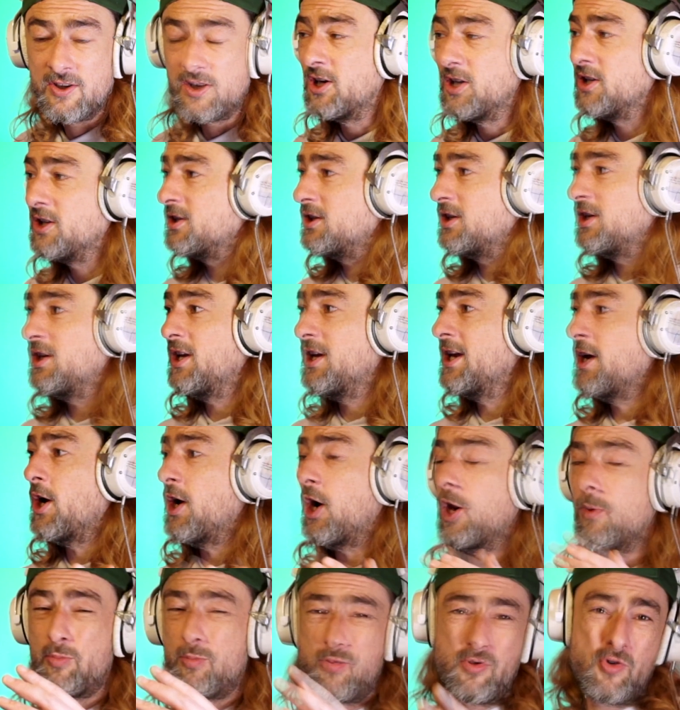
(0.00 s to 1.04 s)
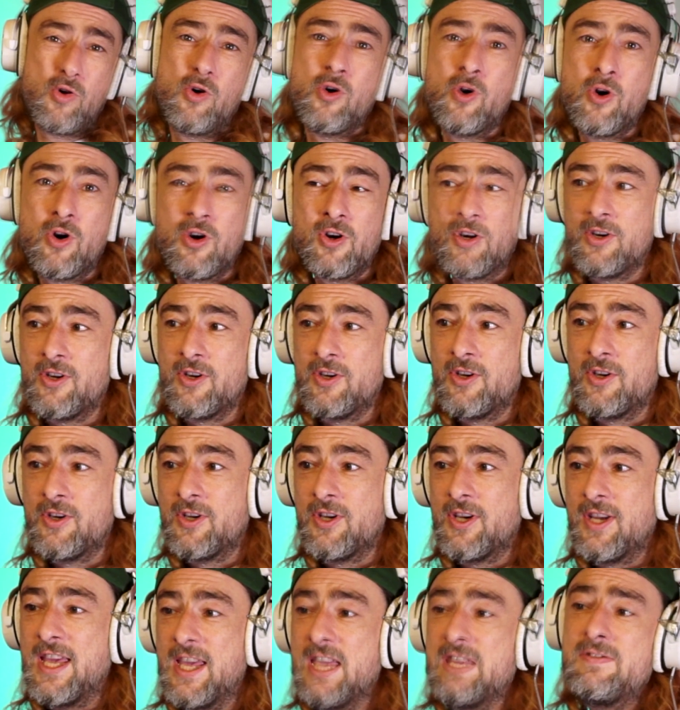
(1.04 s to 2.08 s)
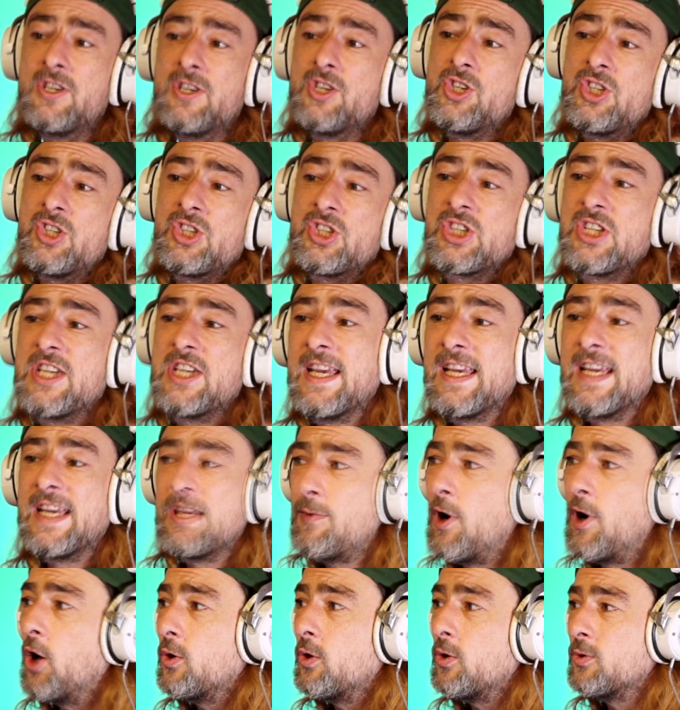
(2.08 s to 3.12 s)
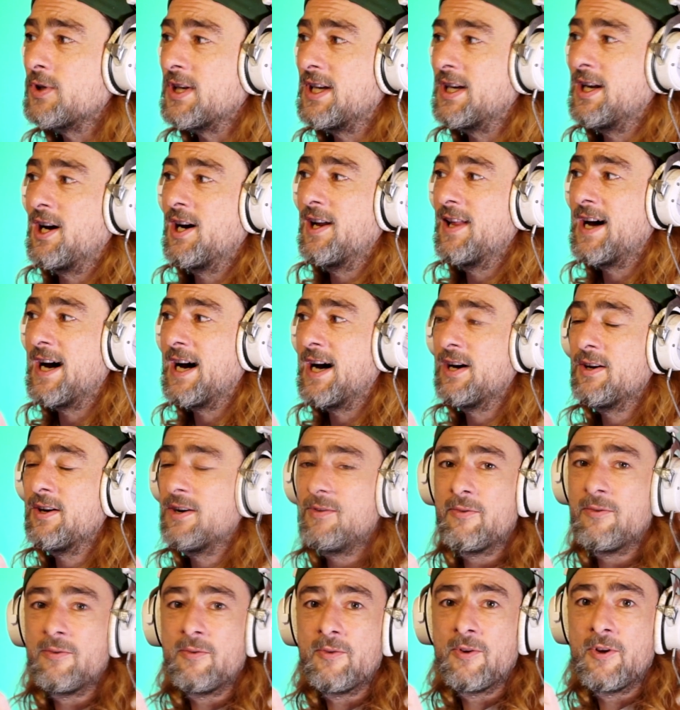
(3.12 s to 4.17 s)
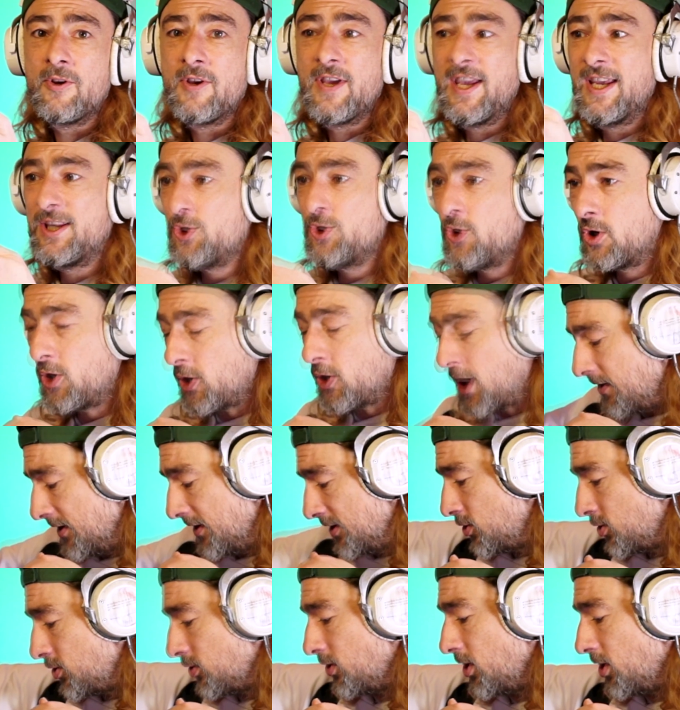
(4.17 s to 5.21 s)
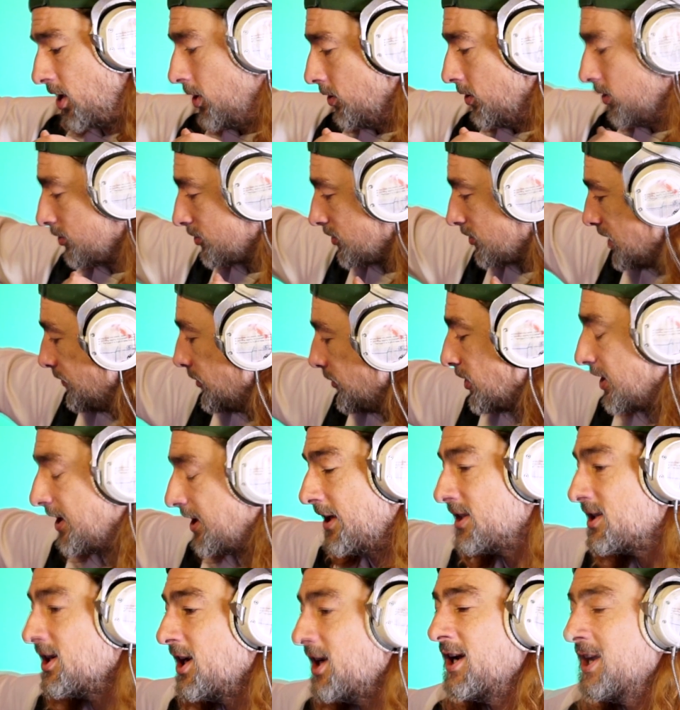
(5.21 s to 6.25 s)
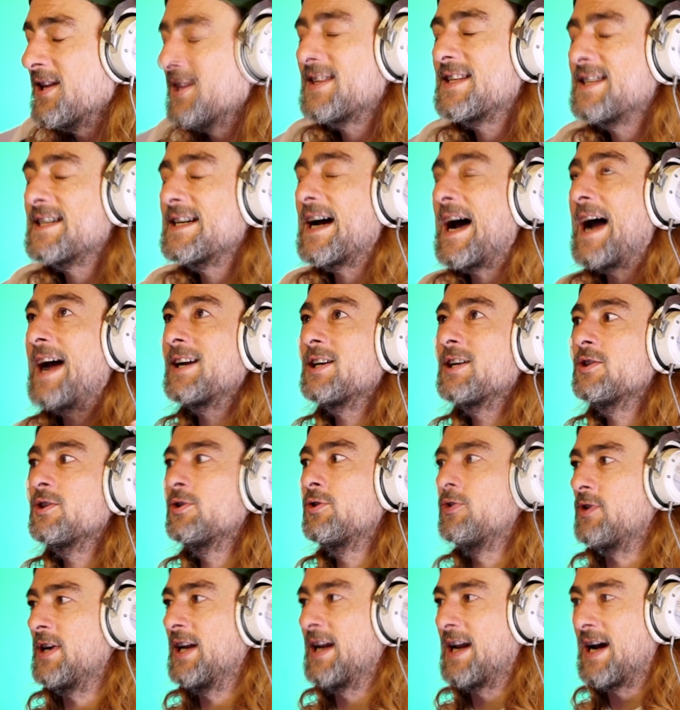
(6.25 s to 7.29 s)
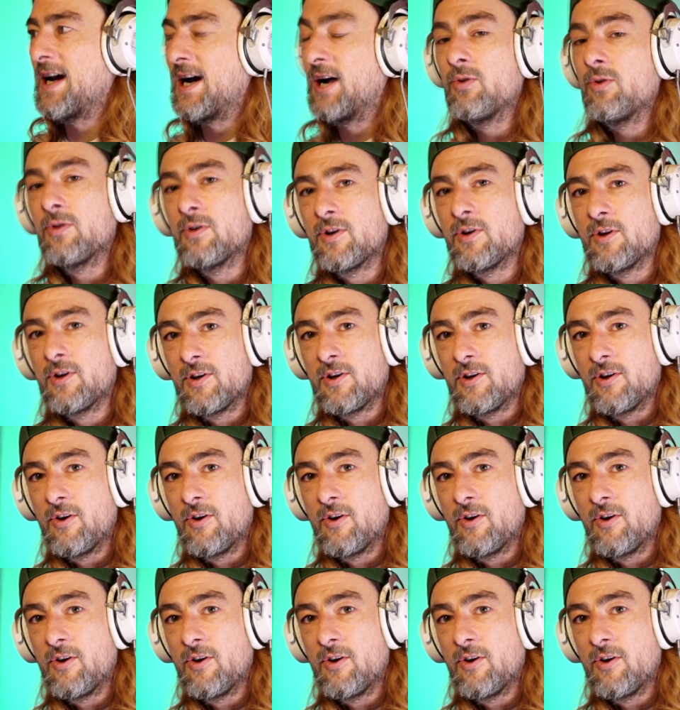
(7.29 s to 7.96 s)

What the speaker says: that are in uproar. Even at just seeing him hold it like that. He took the holder and he put it in his. They're angry now.